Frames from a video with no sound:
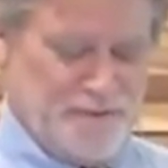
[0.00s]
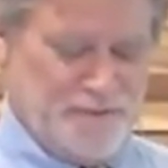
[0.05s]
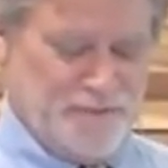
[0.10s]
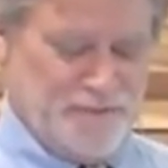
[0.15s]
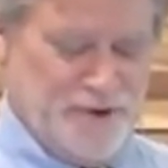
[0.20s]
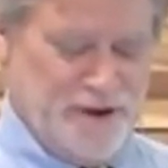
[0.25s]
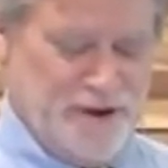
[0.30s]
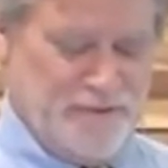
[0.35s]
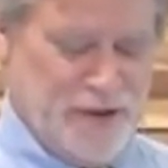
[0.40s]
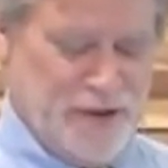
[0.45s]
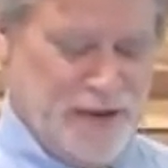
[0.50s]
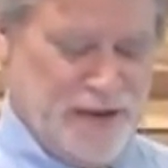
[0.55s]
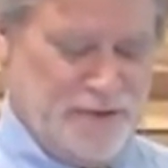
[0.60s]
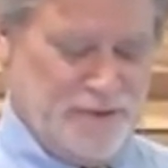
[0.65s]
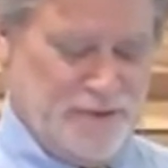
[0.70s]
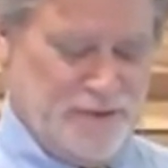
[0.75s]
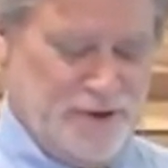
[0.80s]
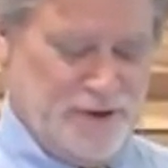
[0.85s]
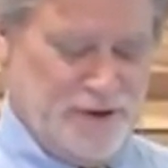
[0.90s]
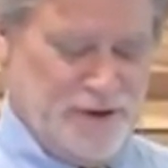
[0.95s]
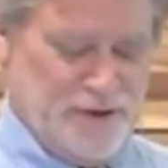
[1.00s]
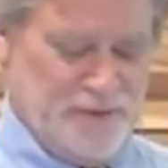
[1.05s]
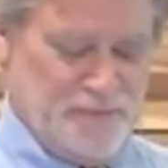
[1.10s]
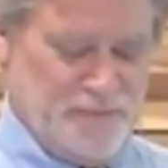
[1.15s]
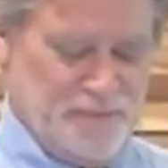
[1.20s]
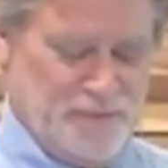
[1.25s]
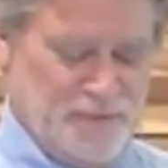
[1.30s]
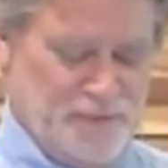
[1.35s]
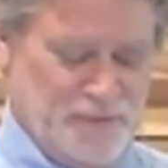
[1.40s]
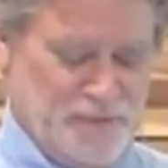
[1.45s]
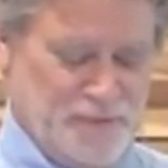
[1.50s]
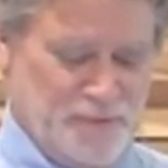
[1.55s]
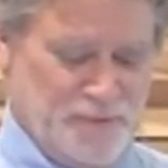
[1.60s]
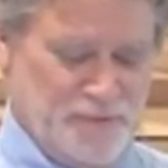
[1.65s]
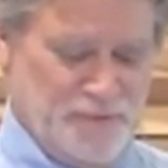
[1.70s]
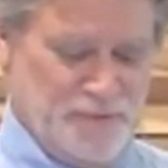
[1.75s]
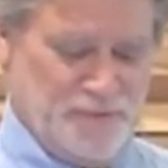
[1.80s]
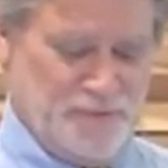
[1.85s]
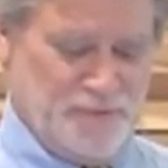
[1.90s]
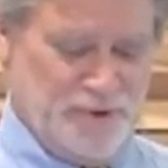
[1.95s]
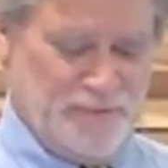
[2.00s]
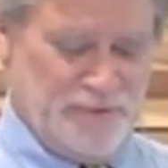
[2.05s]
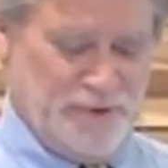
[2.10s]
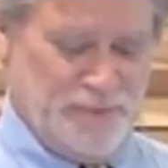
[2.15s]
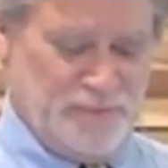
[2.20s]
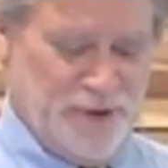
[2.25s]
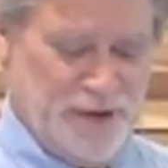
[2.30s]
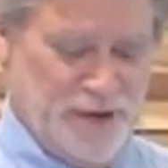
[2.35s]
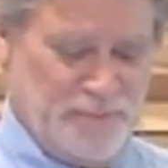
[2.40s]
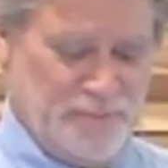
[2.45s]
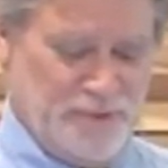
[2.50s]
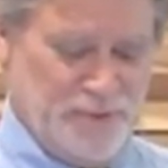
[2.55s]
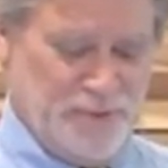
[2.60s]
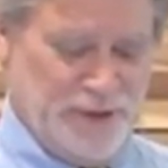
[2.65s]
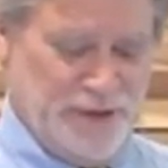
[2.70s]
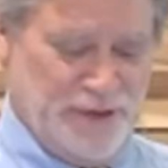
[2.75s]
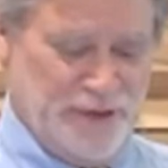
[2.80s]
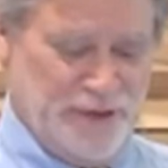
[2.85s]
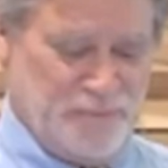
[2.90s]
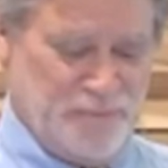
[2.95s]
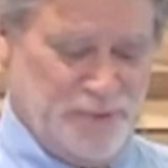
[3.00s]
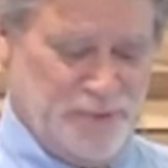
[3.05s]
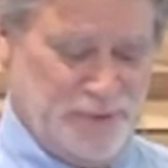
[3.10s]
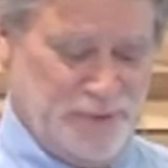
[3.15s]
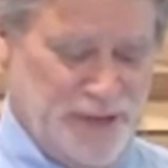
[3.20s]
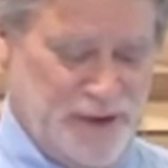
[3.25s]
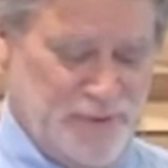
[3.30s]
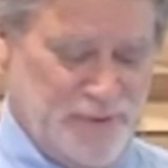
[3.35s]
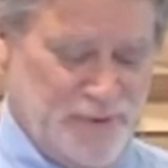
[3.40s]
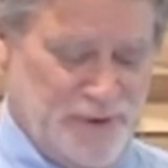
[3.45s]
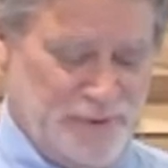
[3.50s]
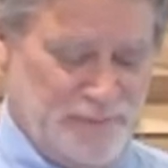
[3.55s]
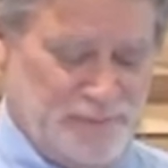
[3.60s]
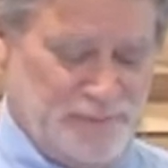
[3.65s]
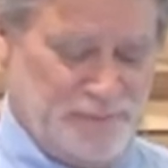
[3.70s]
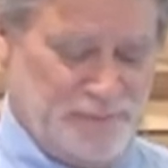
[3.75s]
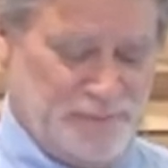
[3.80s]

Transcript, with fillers: Rabbi, uh, Reverend Bob, you want to help me with that one?